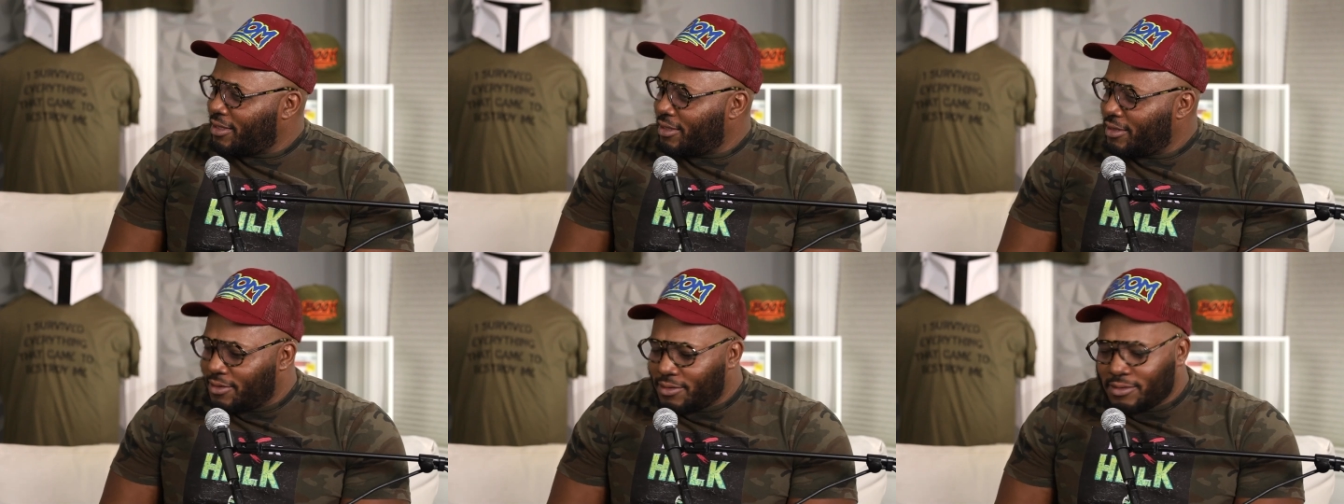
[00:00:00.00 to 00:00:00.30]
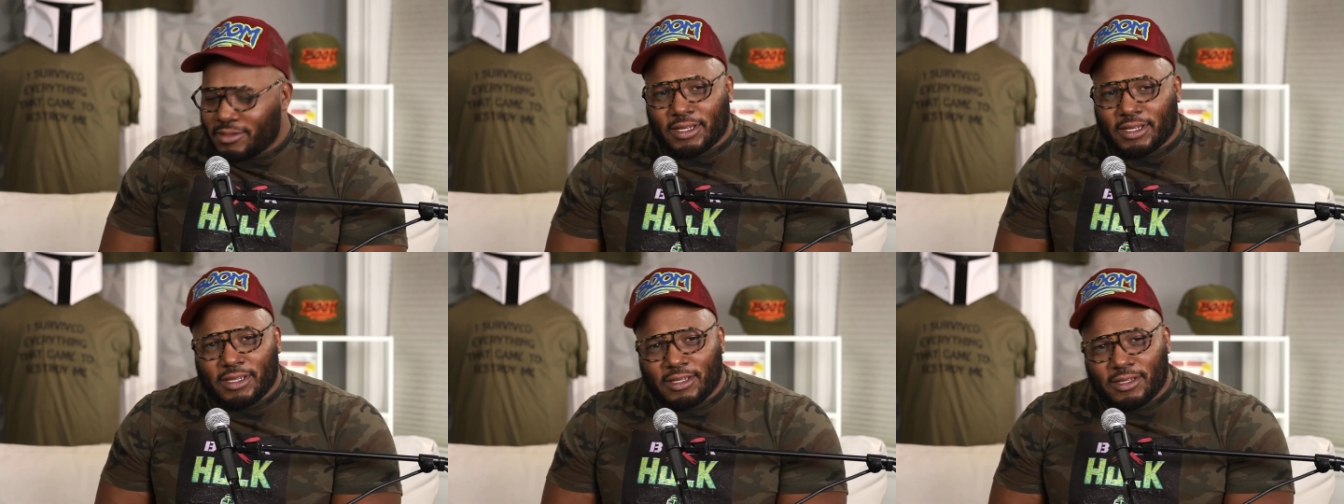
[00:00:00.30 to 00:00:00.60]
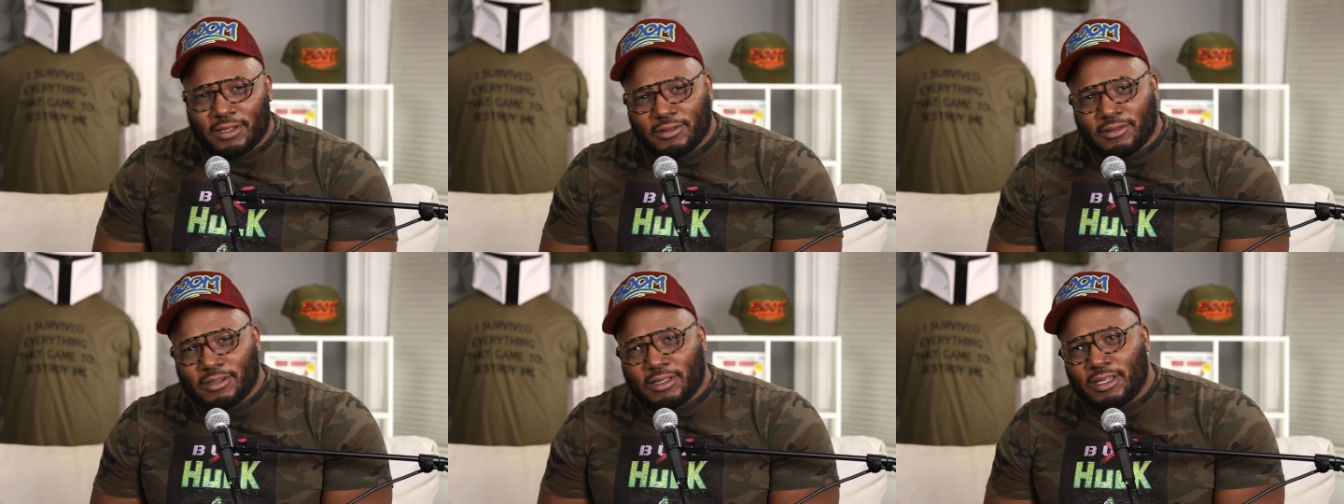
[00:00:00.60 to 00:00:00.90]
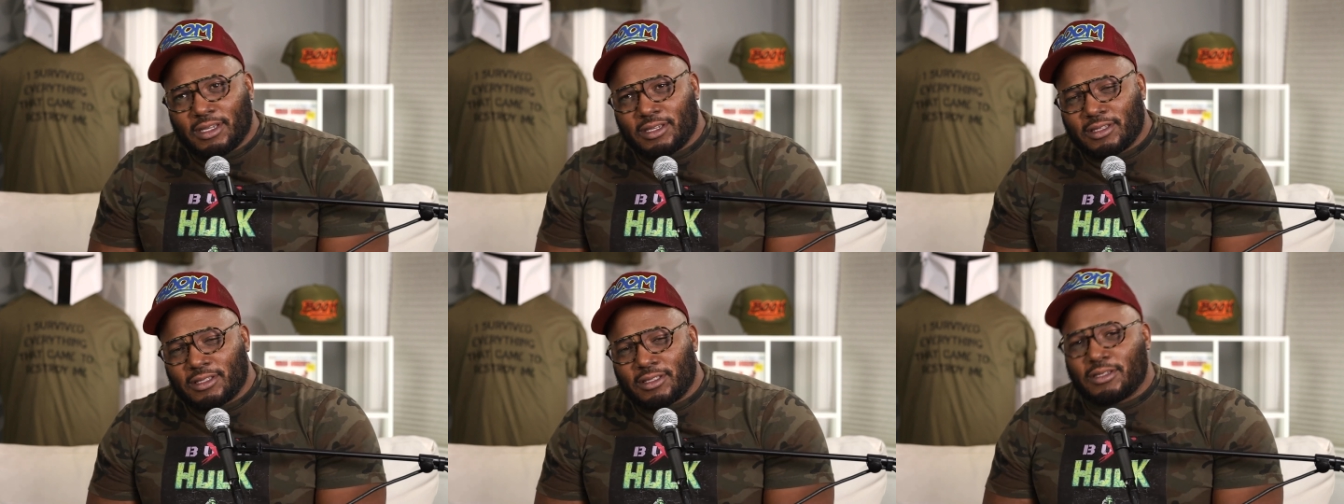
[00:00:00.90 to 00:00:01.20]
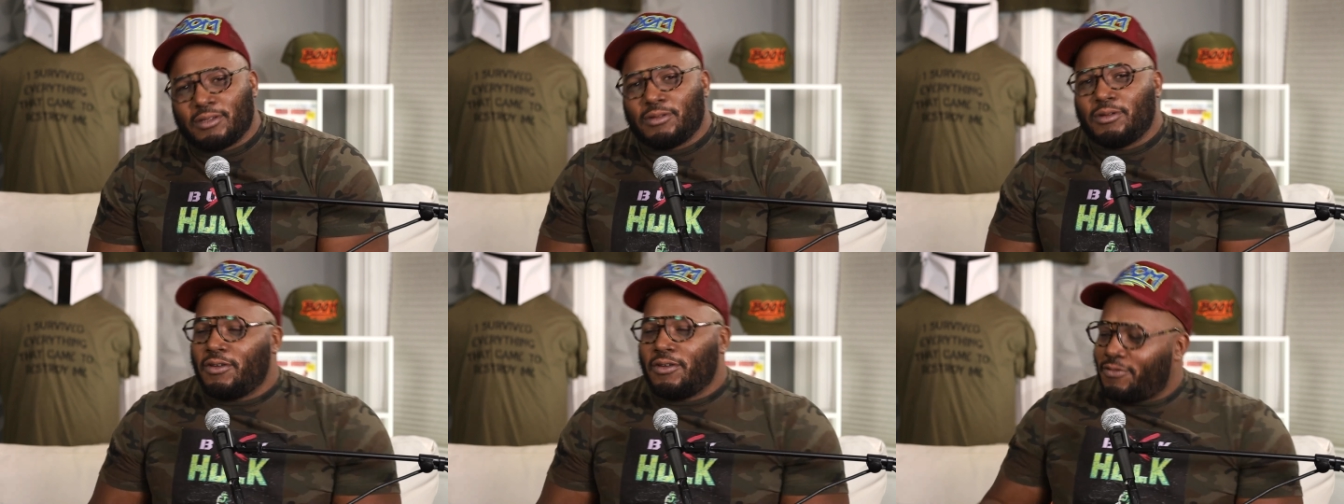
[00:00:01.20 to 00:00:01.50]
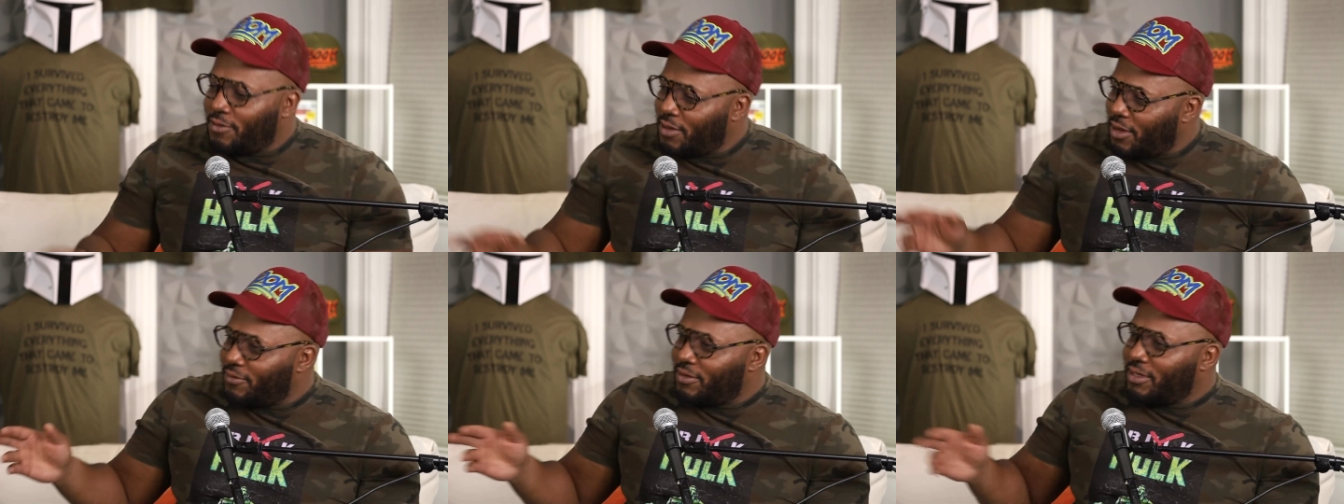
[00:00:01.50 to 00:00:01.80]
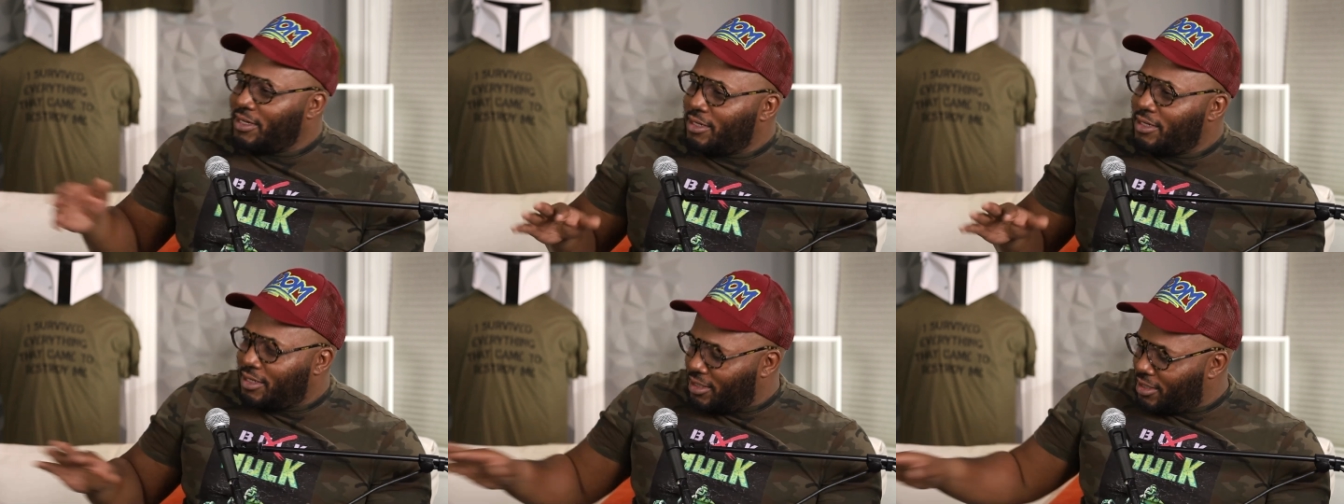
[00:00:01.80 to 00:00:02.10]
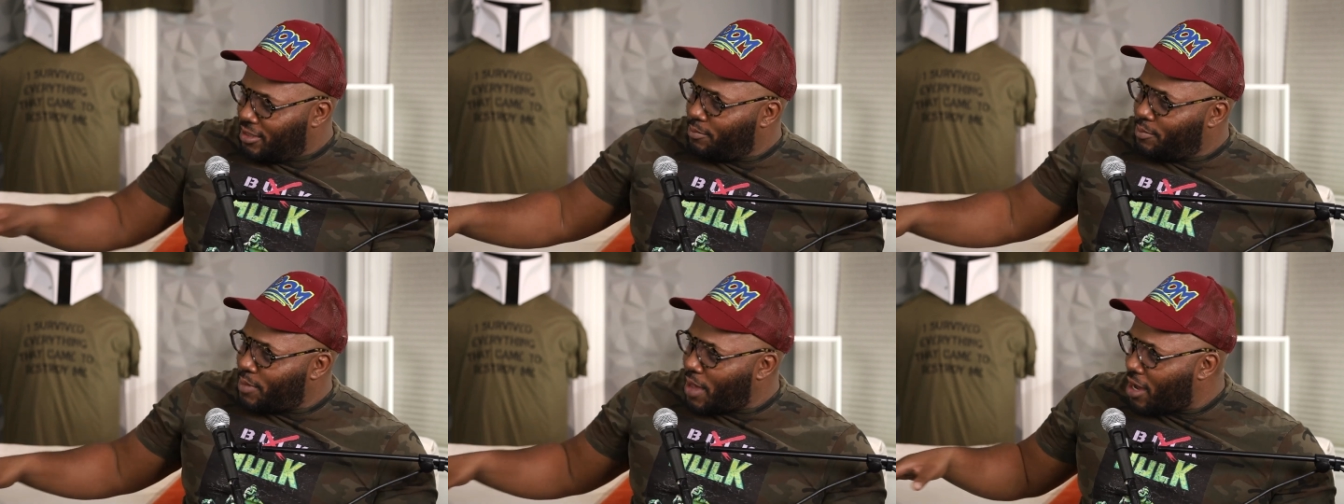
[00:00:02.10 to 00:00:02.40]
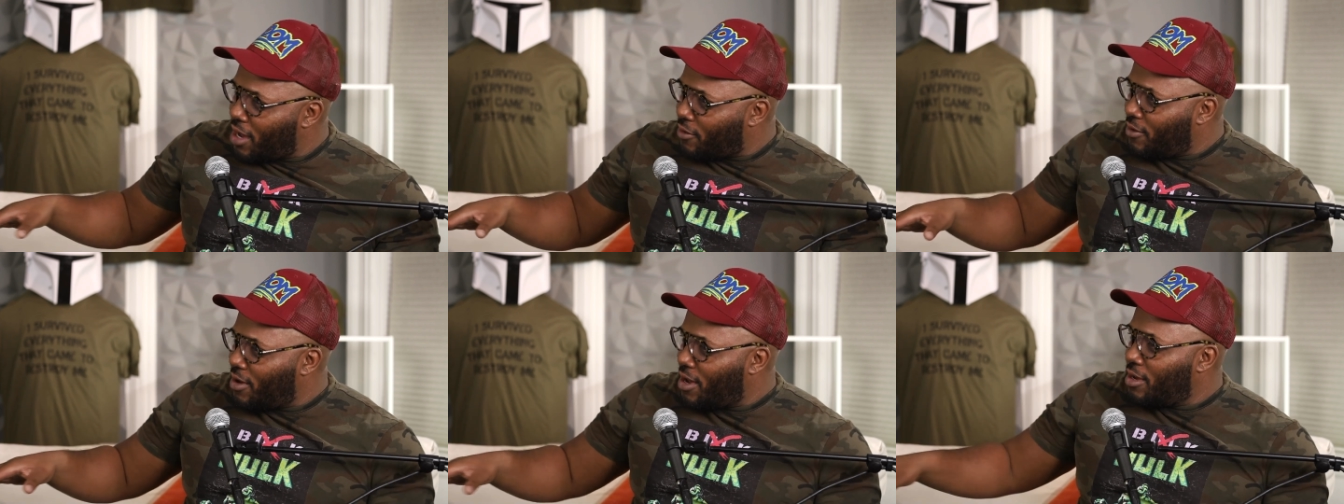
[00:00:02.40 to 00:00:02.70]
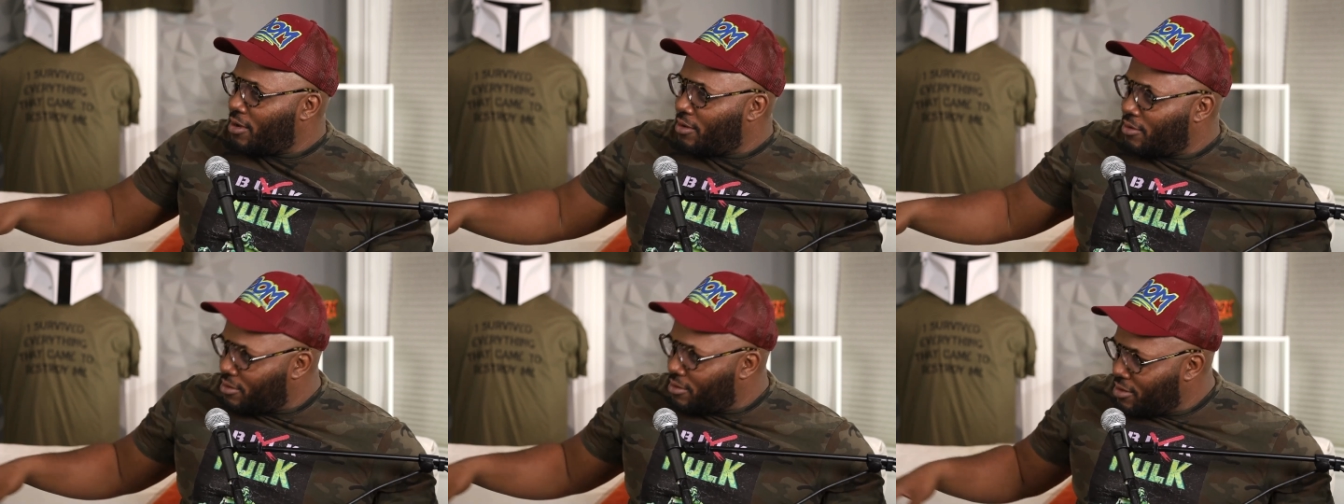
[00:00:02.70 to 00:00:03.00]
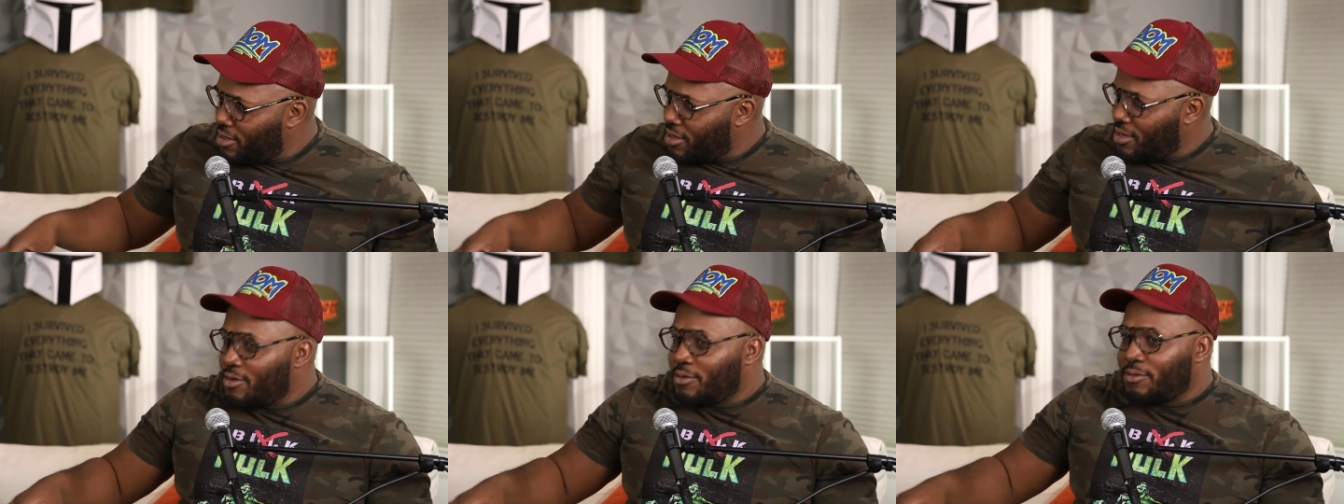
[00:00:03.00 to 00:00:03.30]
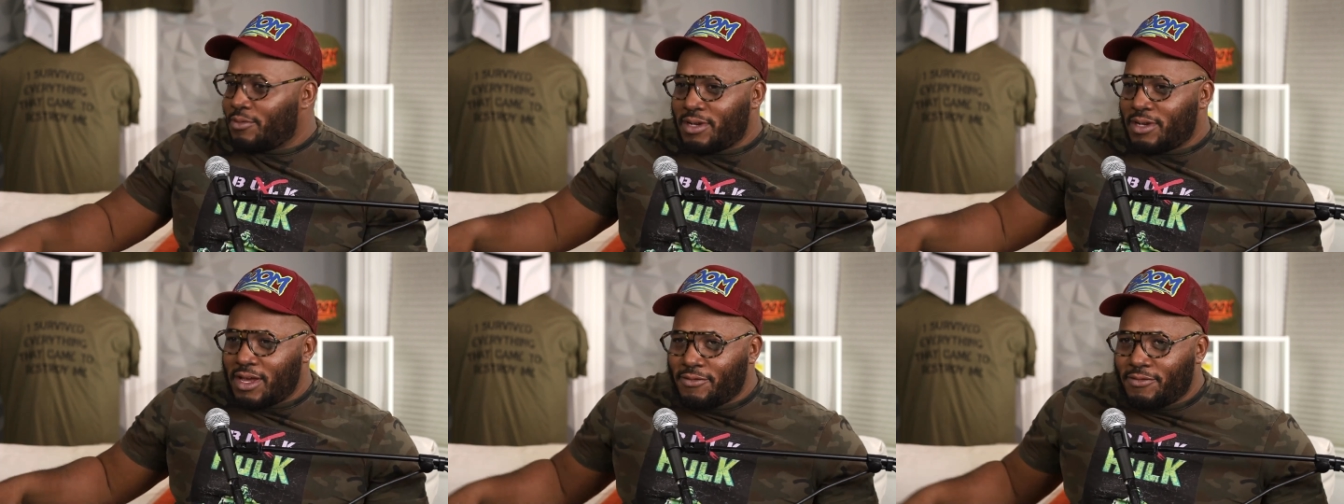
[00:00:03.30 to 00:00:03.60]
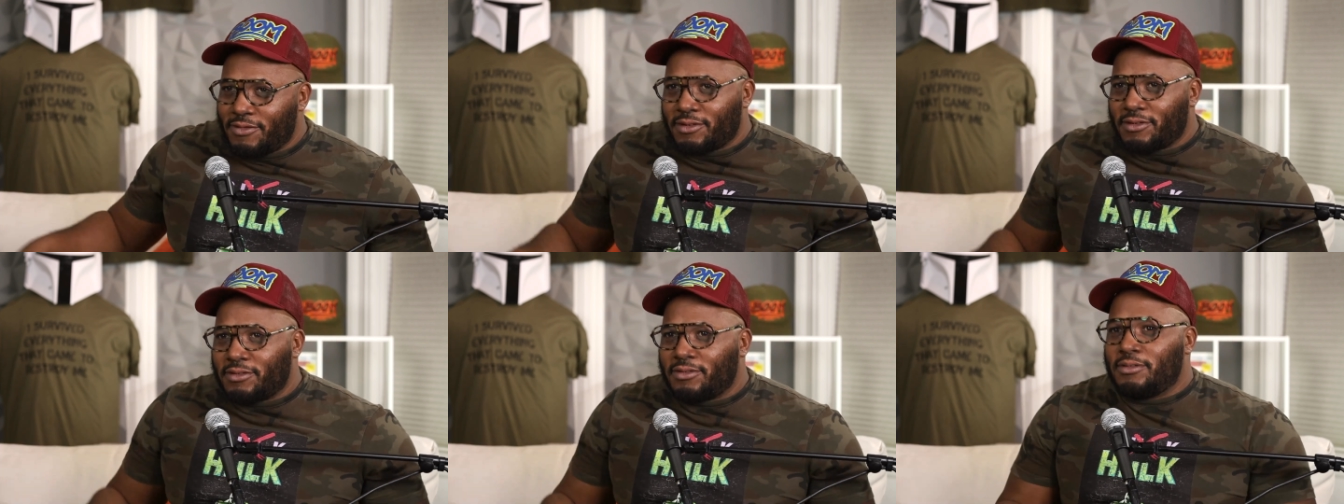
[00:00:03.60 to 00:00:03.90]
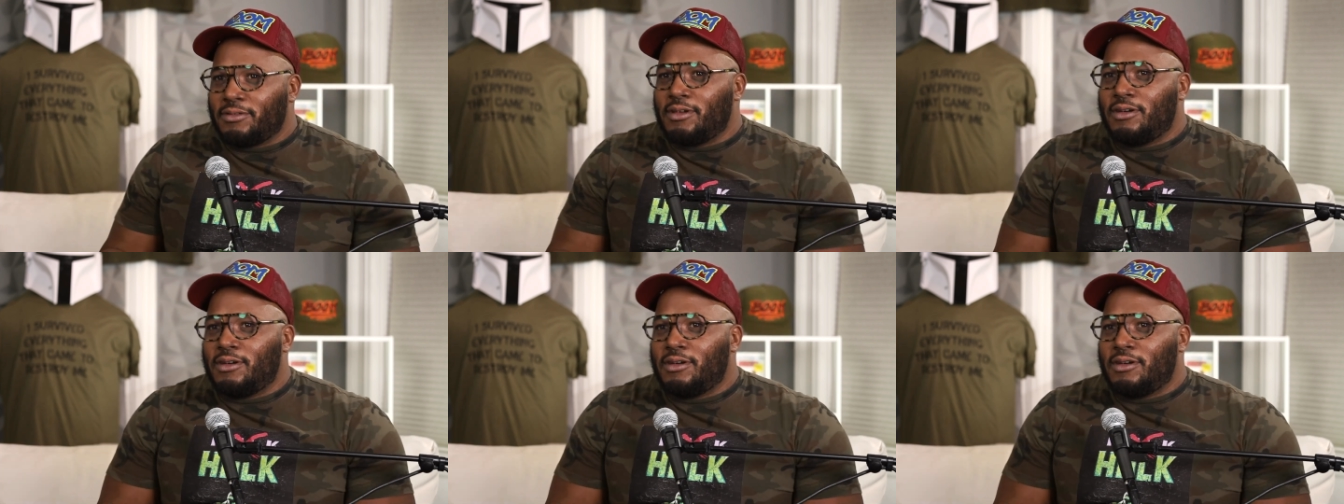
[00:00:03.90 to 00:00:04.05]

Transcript: If you ever need background, whatever,